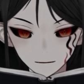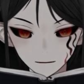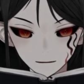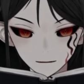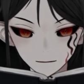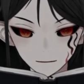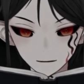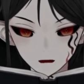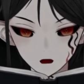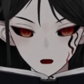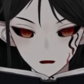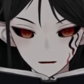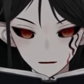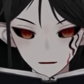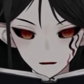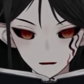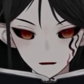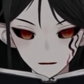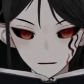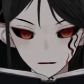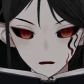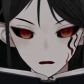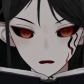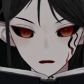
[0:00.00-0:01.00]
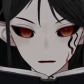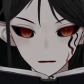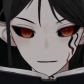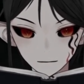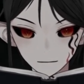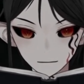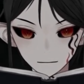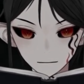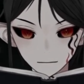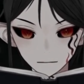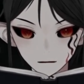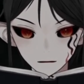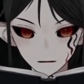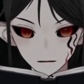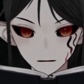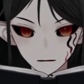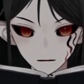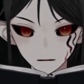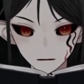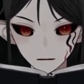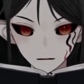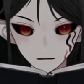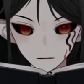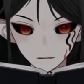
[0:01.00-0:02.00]
this game anymore.
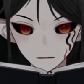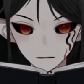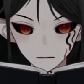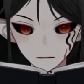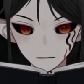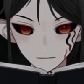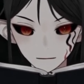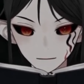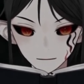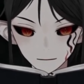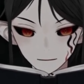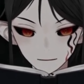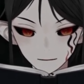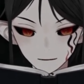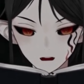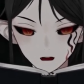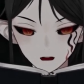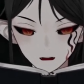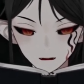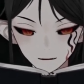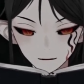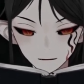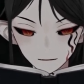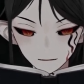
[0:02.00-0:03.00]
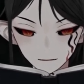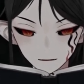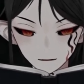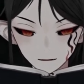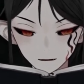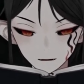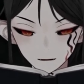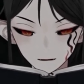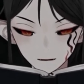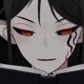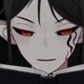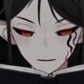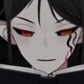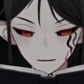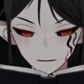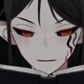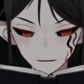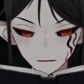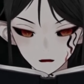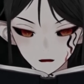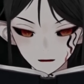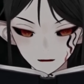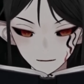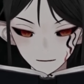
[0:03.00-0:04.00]
Who's Davy? The
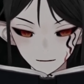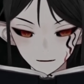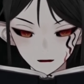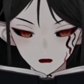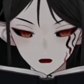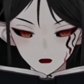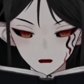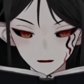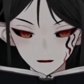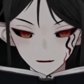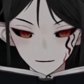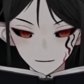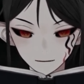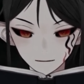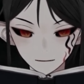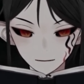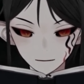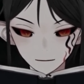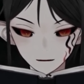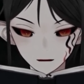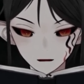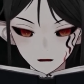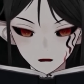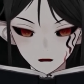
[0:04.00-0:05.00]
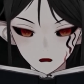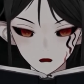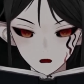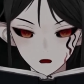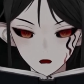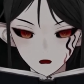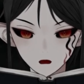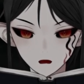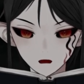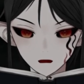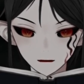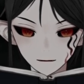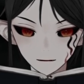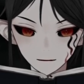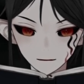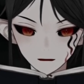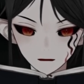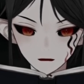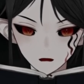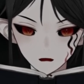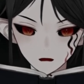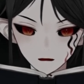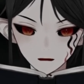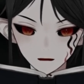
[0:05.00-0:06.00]
voice asked. I
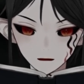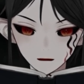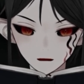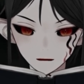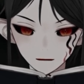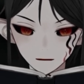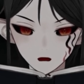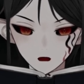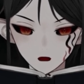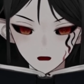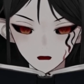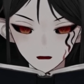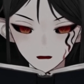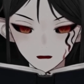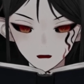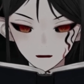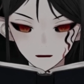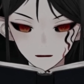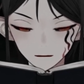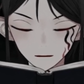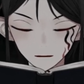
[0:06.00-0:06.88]
told you my name